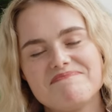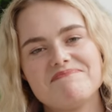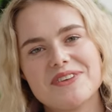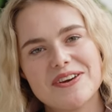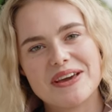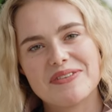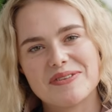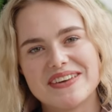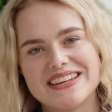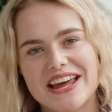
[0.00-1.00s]
Don't give
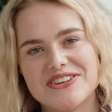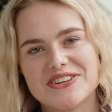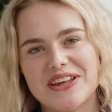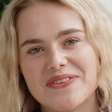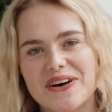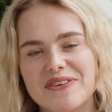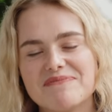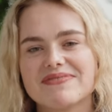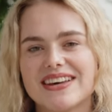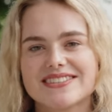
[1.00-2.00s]
them the attention they want.
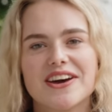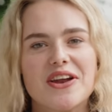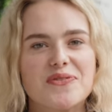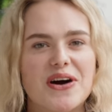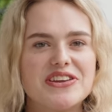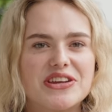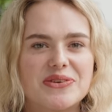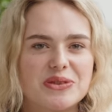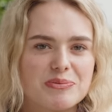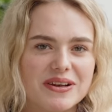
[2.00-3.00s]
And that's kind of what I
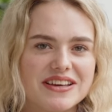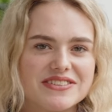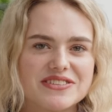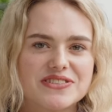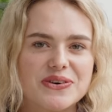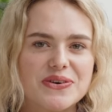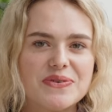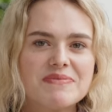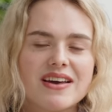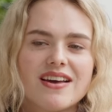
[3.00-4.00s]
did with the bullies at
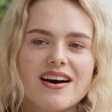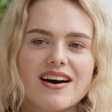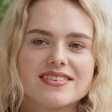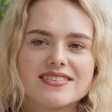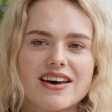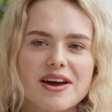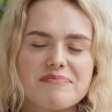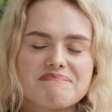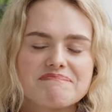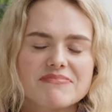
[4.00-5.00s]
school. I was just
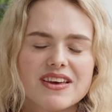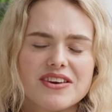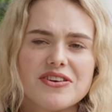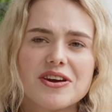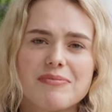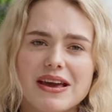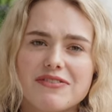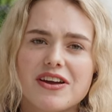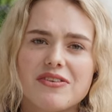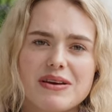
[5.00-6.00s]
like, you can make
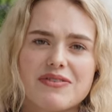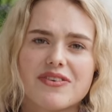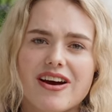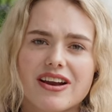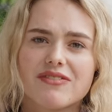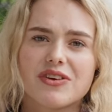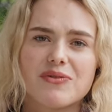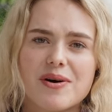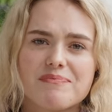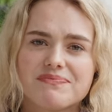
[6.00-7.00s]
fun of me for riding if you
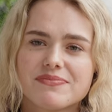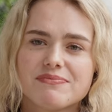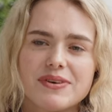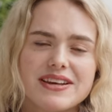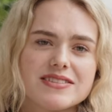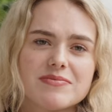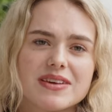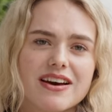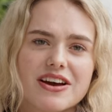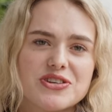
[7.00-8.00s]
want, but it's
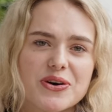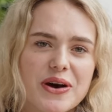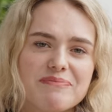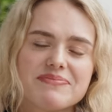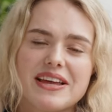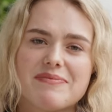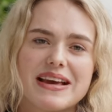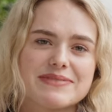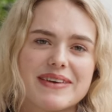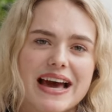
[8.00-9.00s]
something I enjoy and it
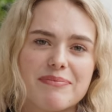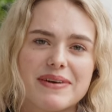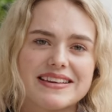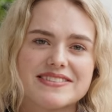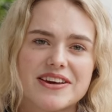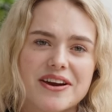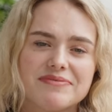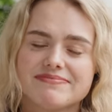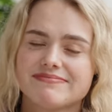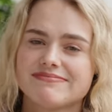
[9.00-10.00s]
makes me happy, so
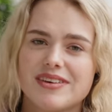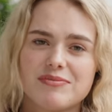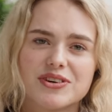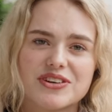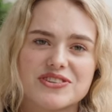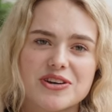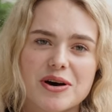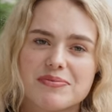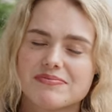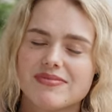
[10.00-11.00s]
I'm not gonna
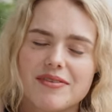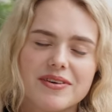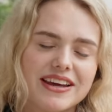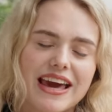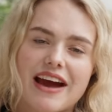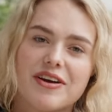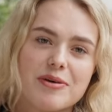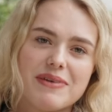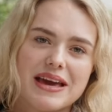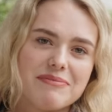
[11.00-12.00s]
stop. I'm gonna carry
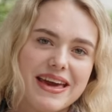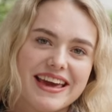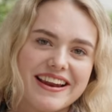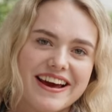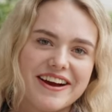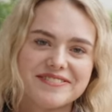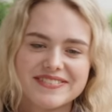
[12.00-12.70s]
on being me, you know?